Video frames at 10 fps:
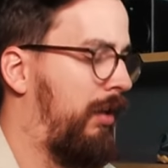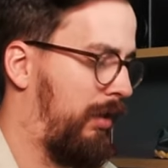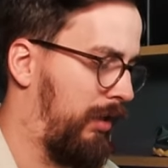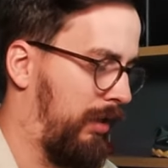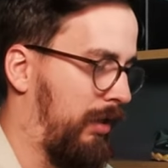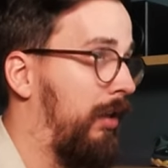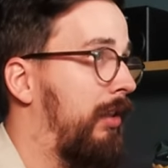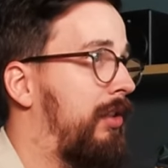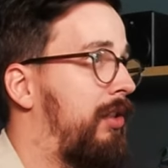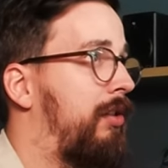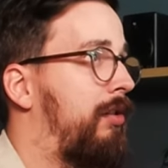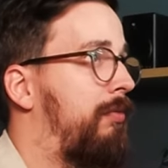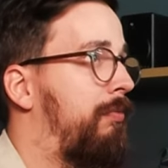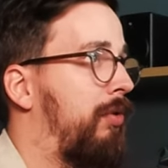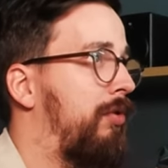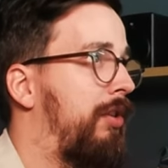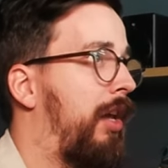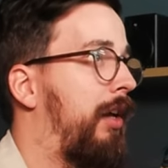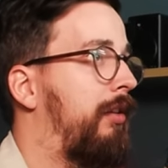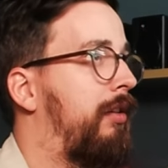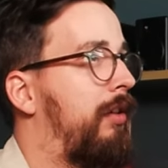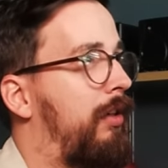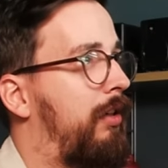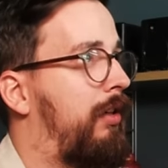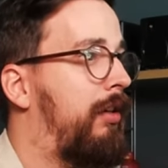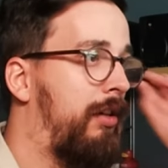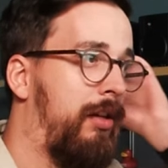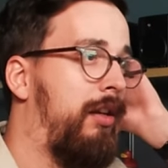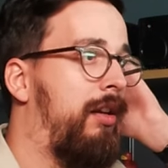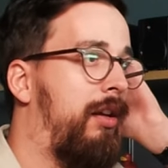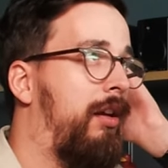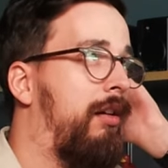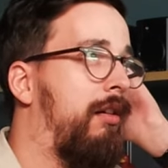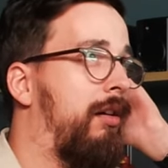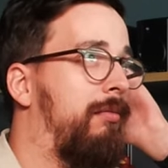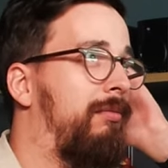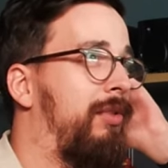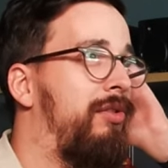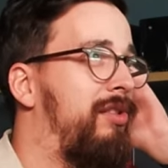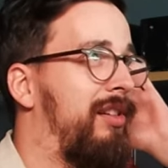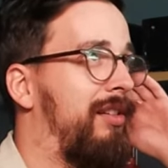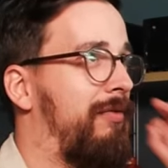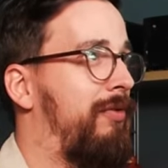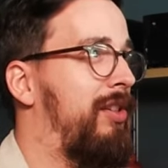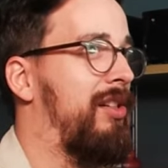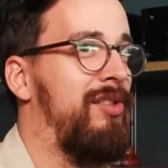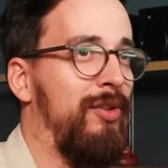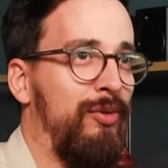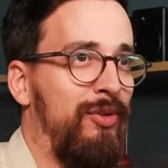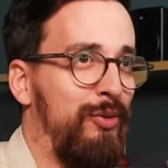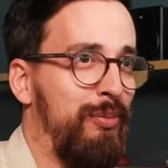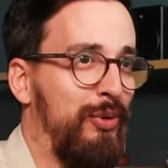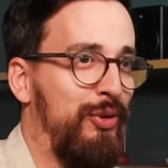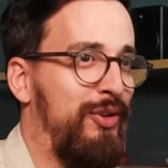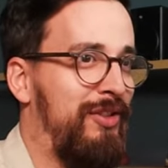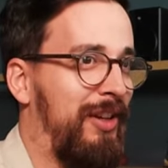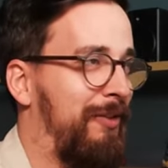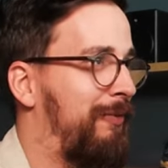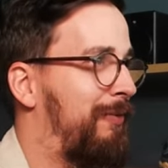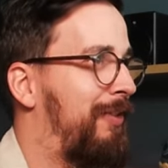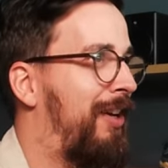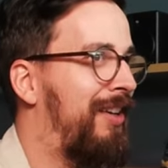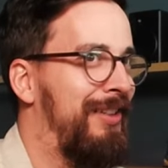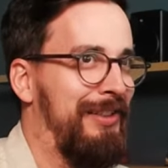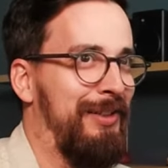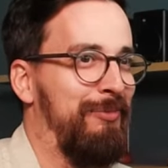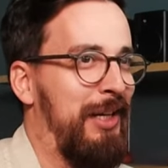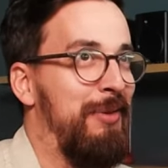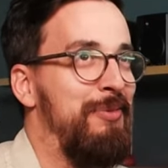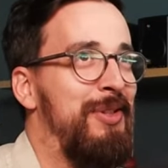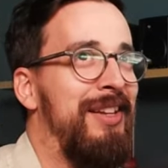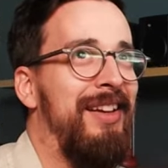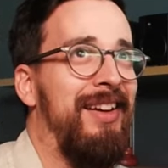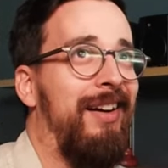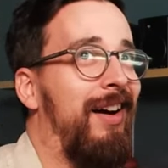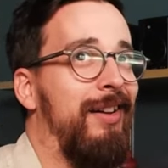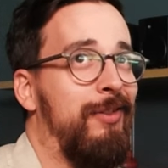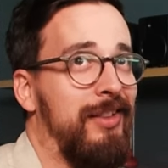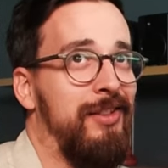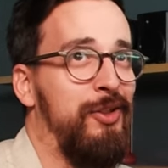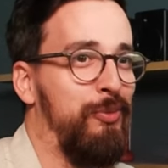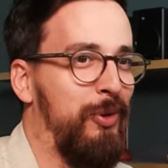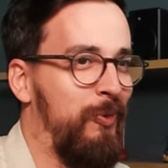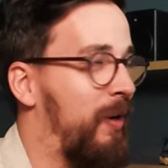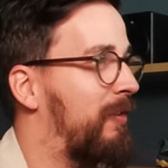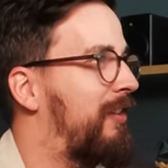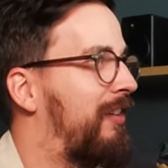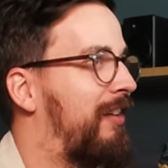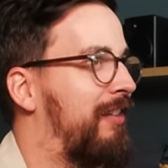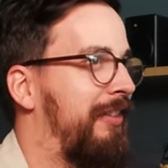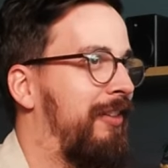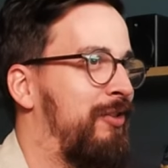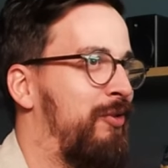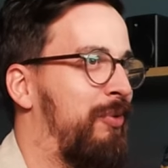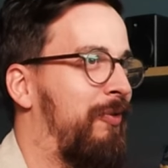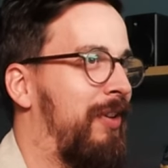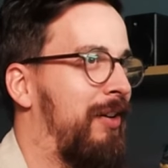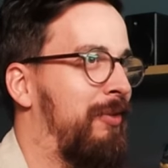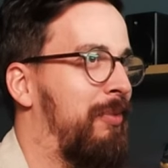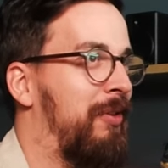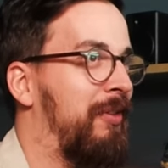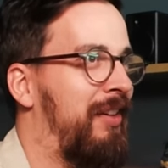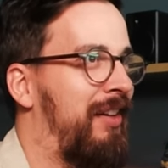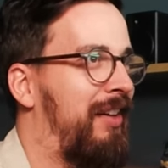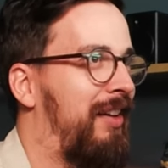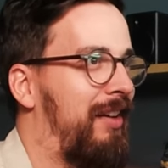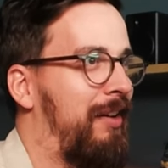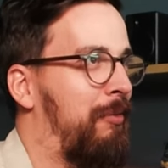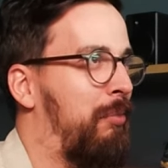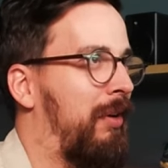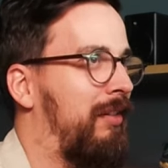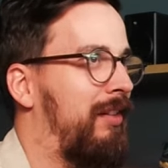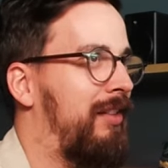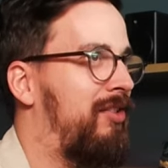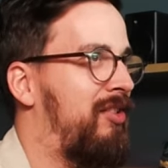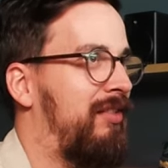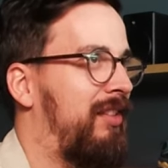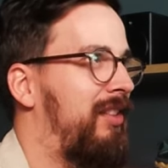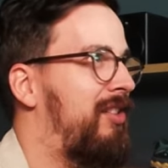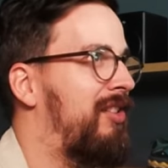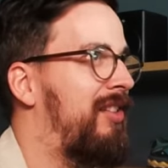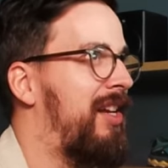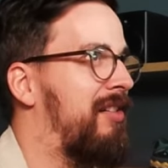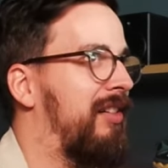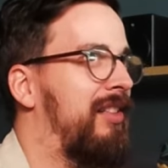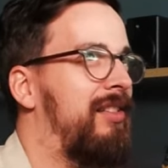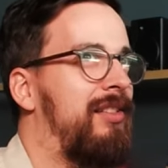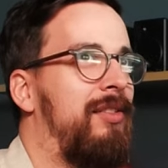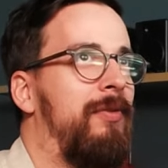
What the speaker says: and let's push that. I'm using VS Code to push stuff sometimes. I know that's super weird, super frowned upon, but it's just there. It's